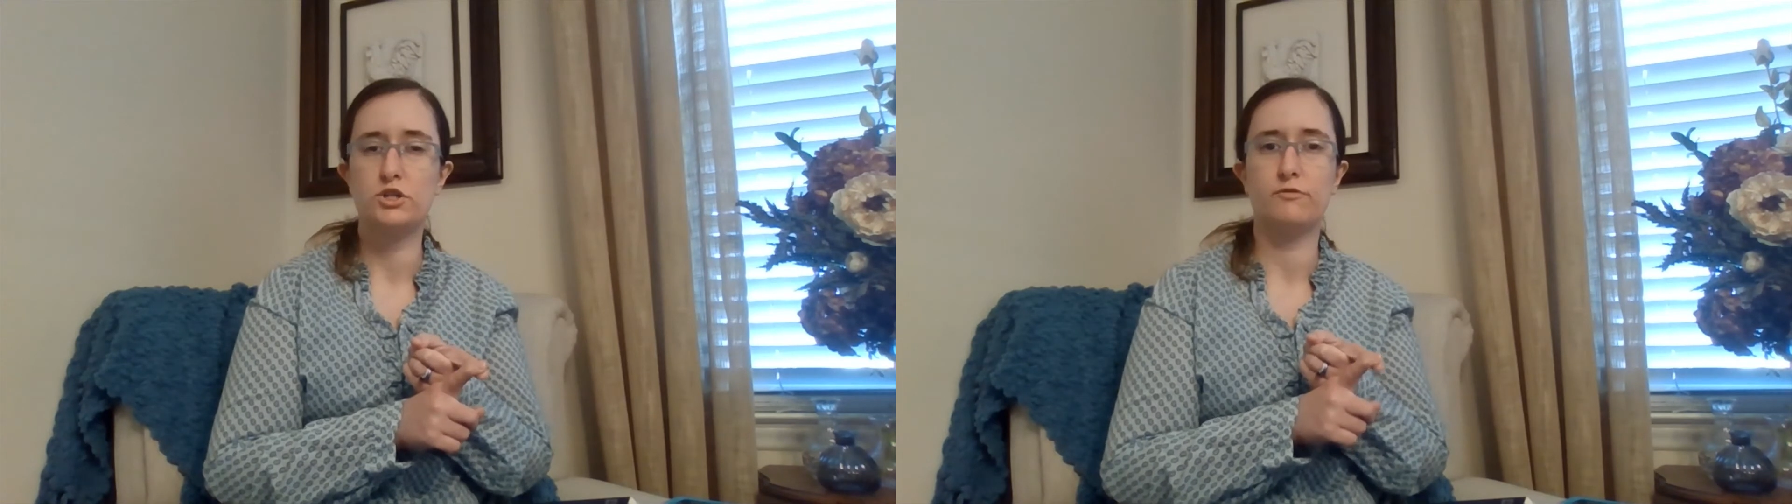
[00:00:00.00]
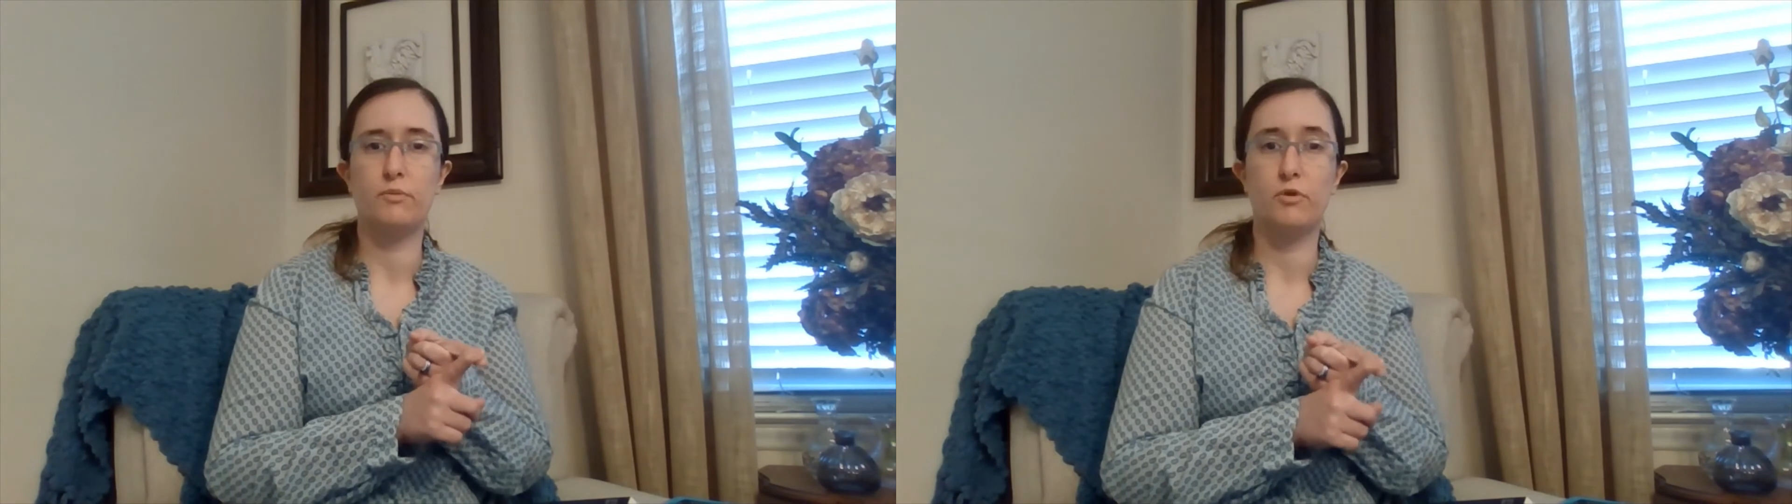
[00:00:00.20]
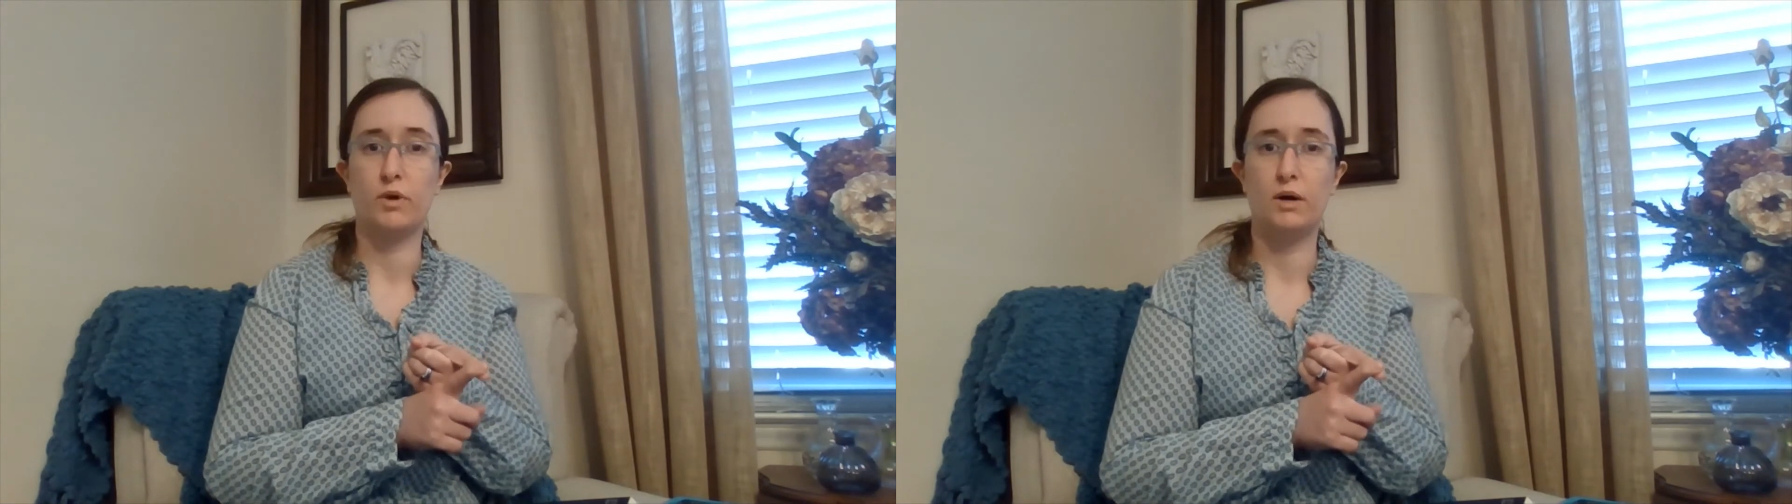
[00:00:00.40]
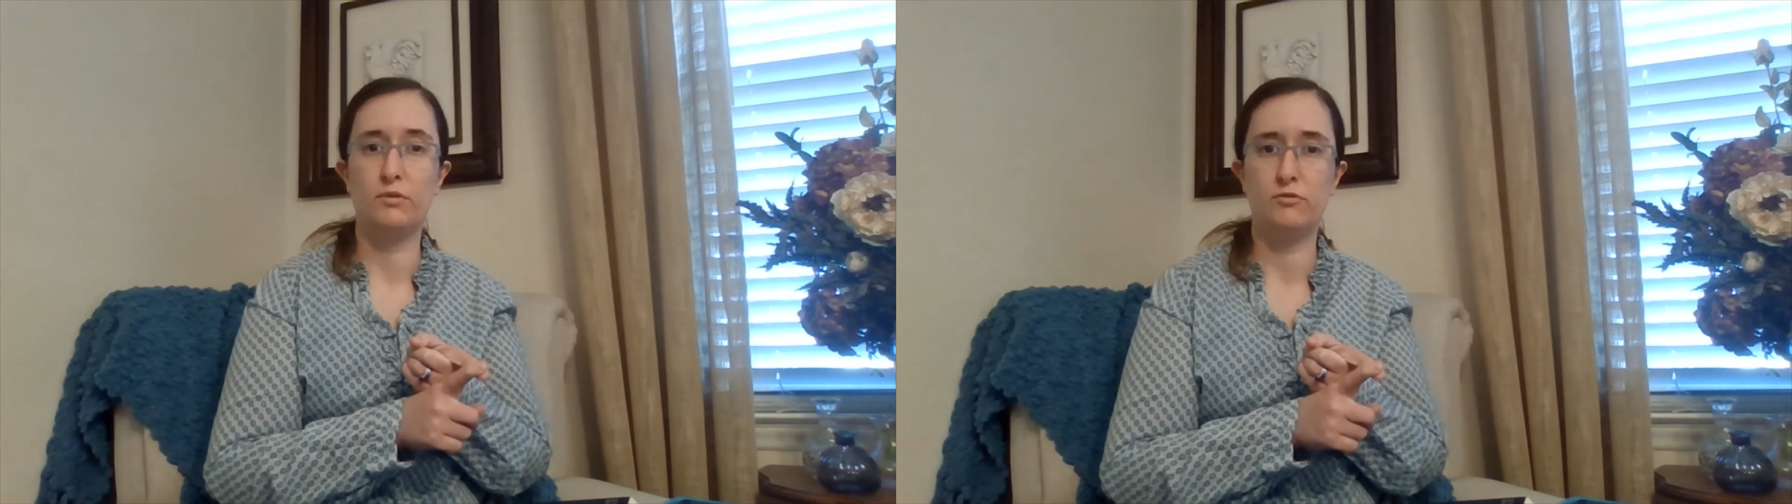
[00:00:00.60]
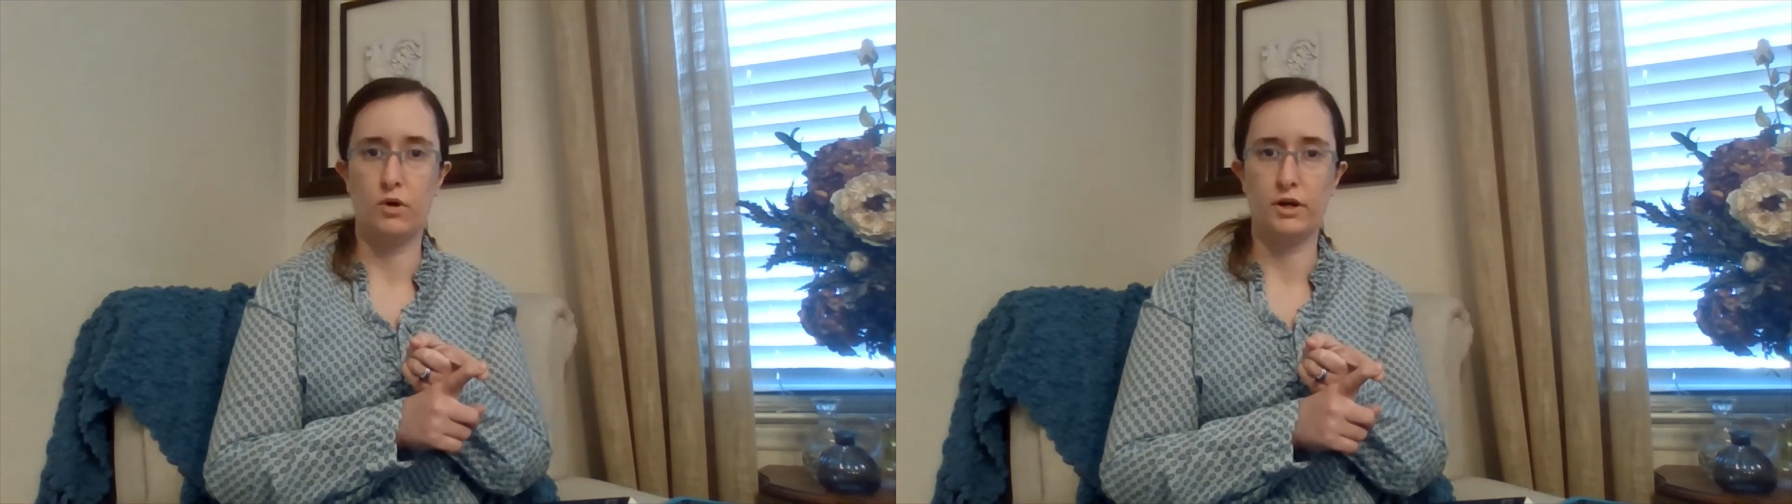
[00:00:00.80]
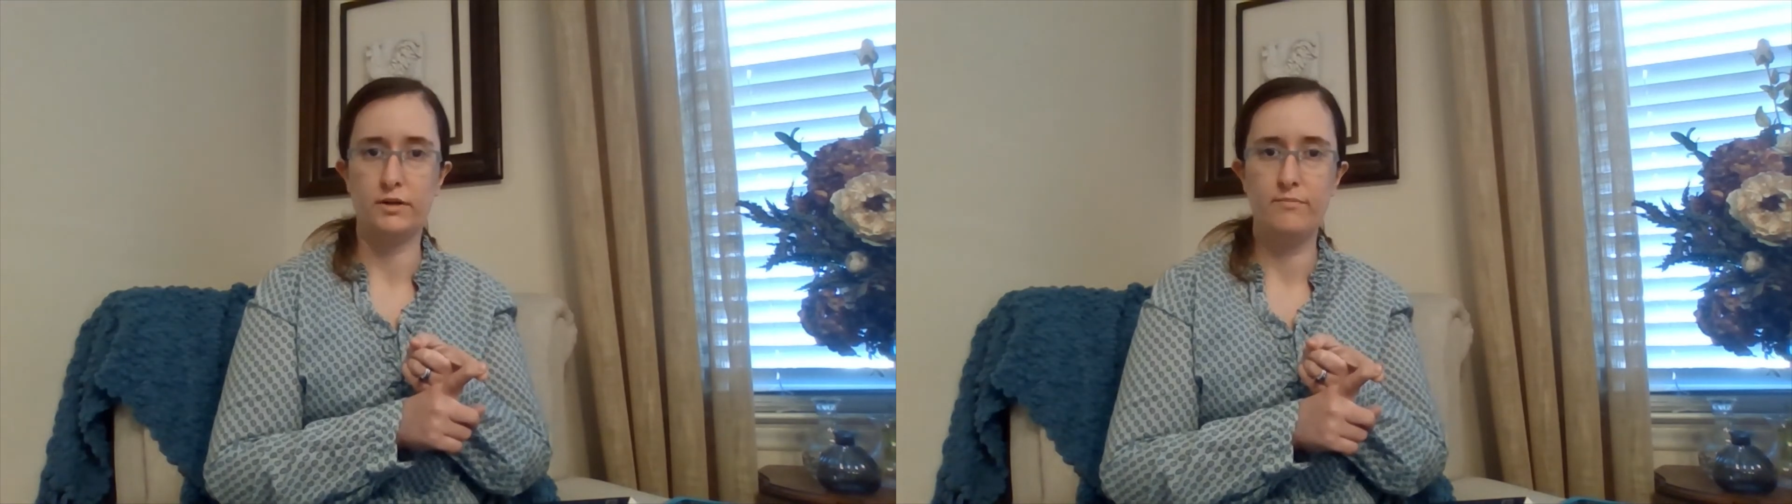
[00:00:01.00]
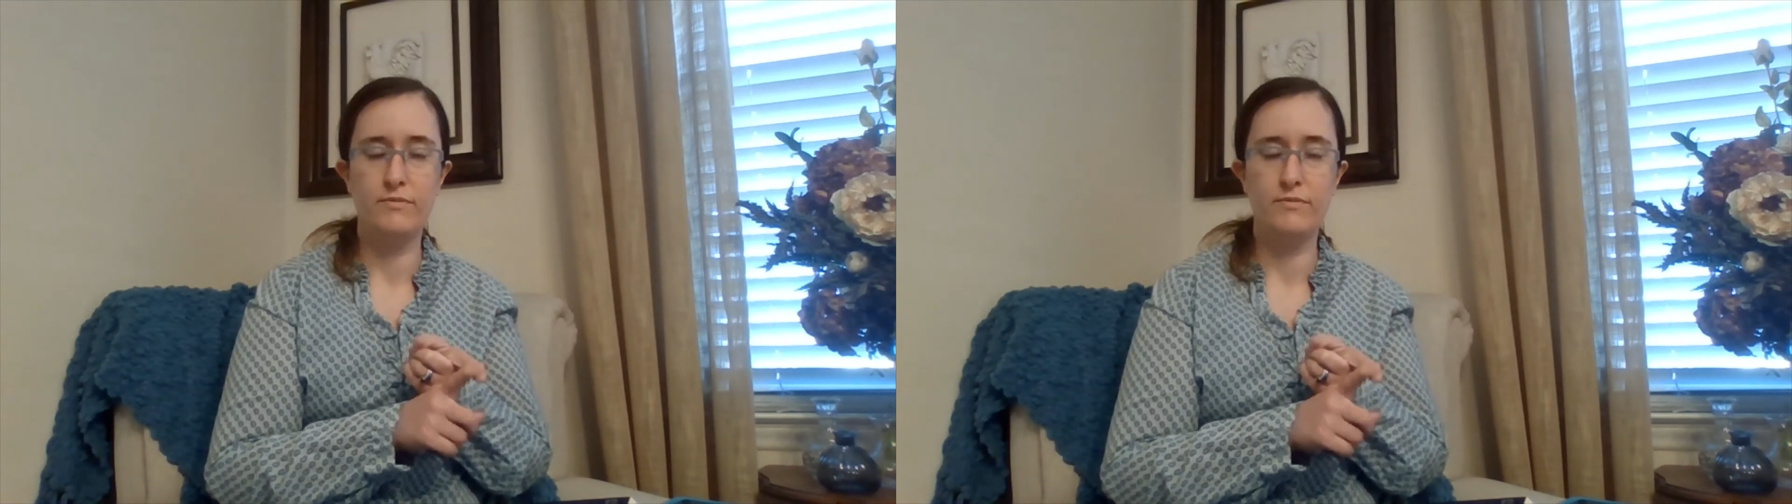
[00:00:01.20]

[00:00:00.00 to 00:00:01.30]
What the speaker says: from the realm of water,